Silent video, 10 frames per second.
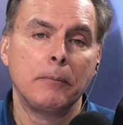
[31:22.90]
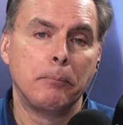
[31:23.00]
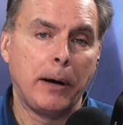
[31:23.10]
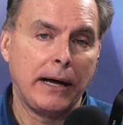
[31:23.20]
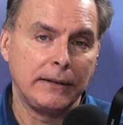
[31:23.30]

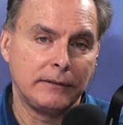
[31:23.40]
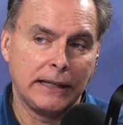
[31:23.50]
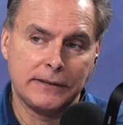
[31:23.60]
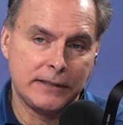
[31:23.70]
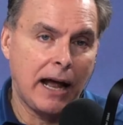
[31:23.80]
but
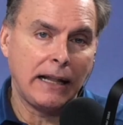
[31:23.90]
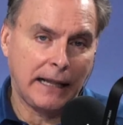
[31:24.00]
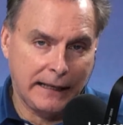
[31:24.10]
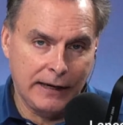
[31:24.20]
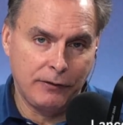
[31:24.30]
it's not
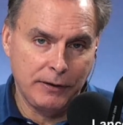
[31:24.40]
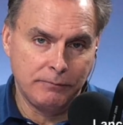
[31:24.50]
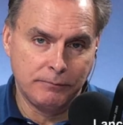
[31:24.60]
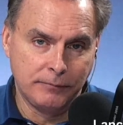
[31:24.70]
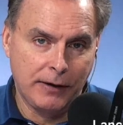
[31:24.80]
like an
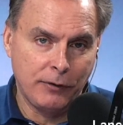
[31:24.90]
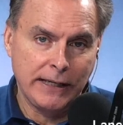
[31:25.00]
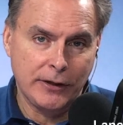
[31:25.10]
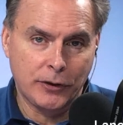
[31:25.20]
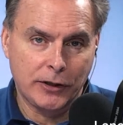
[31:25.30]
every
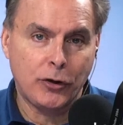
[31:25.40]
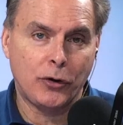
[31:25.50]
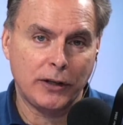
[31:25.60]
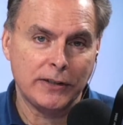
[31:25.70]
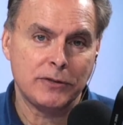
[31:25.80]
year
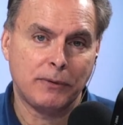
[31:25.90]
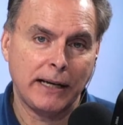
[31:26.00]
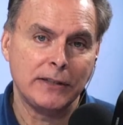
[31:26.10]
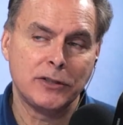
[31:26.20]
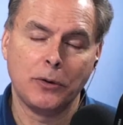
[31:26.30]
occurrence,
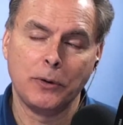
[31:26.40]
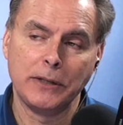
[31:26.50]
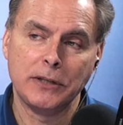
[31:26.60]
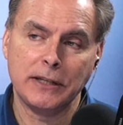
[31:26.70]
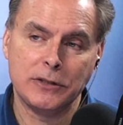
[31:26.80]
right? So
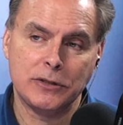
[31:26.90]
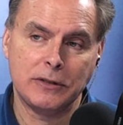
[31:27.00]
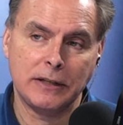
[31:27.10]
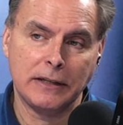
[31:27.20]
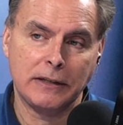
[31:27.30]

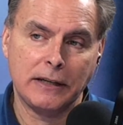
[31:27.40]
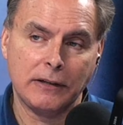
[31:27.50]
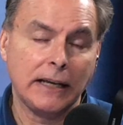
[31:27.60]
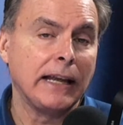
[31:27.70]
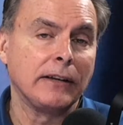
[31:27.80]

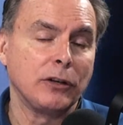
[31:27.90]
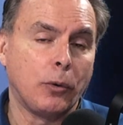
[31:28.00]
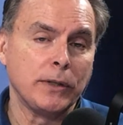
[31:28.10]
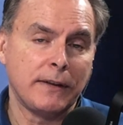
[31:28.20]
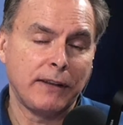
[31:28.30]
and again, you
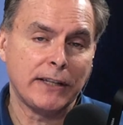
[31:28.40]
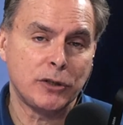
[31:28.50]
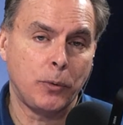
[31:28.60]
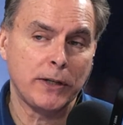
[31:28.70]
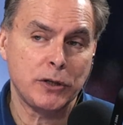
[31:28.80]
always have to
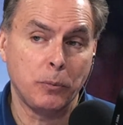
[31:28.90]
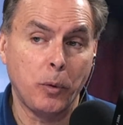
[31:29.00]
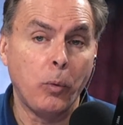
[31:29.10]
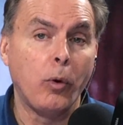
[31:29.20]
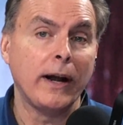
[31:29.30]
ask the question,
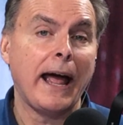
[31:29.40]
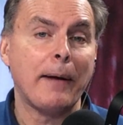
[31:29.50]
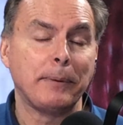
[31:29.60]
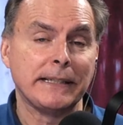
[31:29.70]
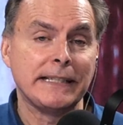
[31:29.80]
well, what
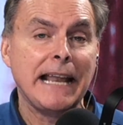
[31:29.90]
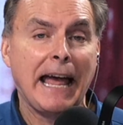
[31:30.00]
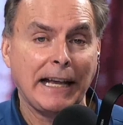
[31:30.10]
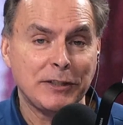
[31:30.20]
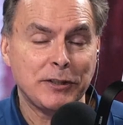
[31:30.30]
happens
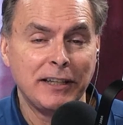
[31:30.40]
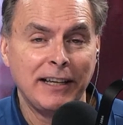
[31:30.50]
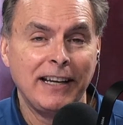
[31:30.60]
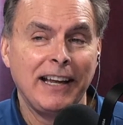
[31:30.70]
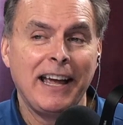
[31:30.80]
next?
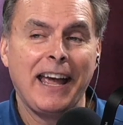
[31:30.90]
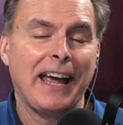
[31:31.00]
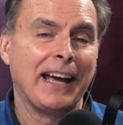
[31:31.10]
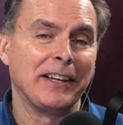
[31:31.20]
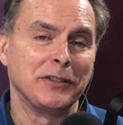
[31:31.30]

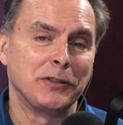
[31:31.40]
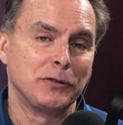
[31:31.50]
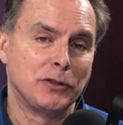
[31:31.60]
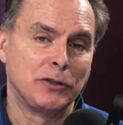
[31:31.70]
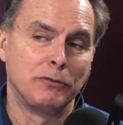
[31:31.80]

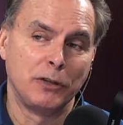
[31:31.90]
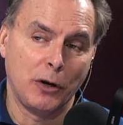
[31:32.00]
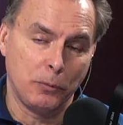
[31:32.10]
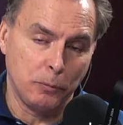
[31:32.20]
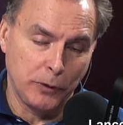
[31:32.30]
And, you
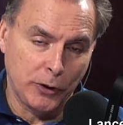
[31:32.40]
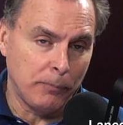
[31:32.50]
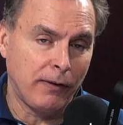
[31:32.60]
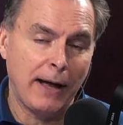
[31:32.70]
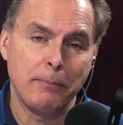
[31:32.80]
know, when you're
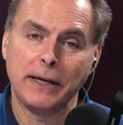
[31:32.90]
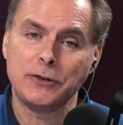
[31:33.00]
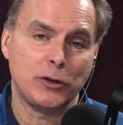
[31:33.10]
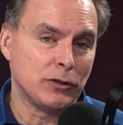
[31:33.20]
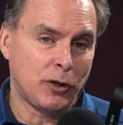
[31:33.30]
up 5
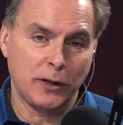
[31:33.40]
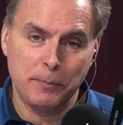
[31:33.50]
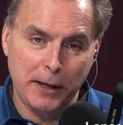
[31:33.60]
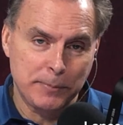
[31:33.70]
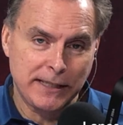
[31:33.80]
months, you can certainly
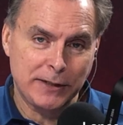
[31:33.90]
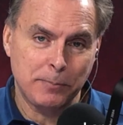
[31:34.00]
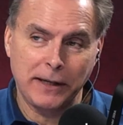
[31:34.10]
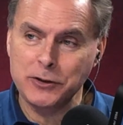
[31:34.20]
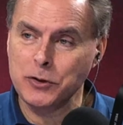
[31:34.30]
be up
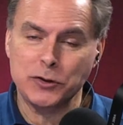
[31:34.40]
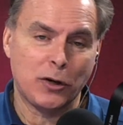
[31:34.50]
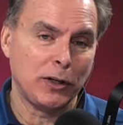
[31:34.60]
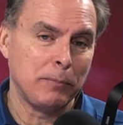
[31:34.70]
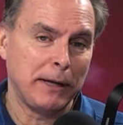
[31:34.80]
6 months, you can
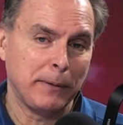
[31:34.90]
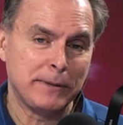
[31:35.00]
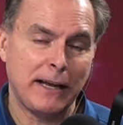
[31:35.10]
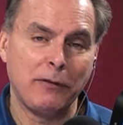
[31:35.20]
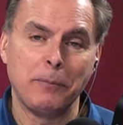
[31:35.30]
certainly be up
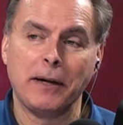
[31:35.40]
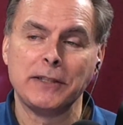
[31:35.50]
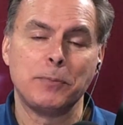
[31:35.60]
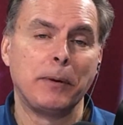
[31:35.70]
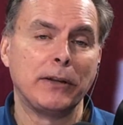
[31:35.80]
7
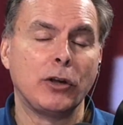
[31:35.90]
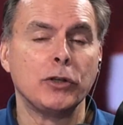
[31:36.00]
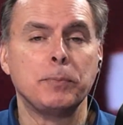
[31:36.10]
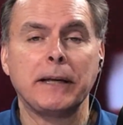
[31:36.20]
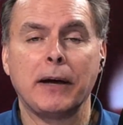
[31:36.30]
months, but
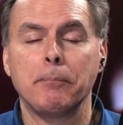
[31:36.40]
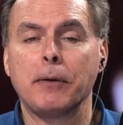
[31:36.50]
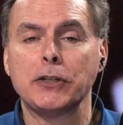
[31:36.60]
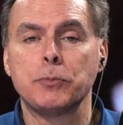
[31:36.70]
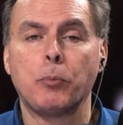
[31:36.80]
those become
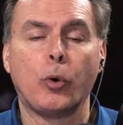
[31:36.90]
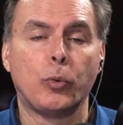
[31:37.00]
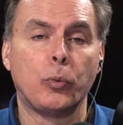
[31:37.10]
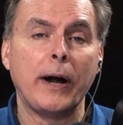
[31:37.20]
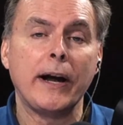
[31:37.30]
much
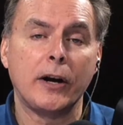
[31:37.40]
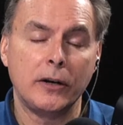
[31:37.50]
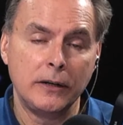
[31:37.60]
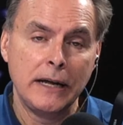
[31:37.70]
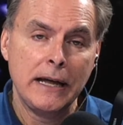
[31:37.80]
more
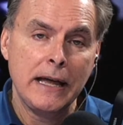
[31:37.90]
rare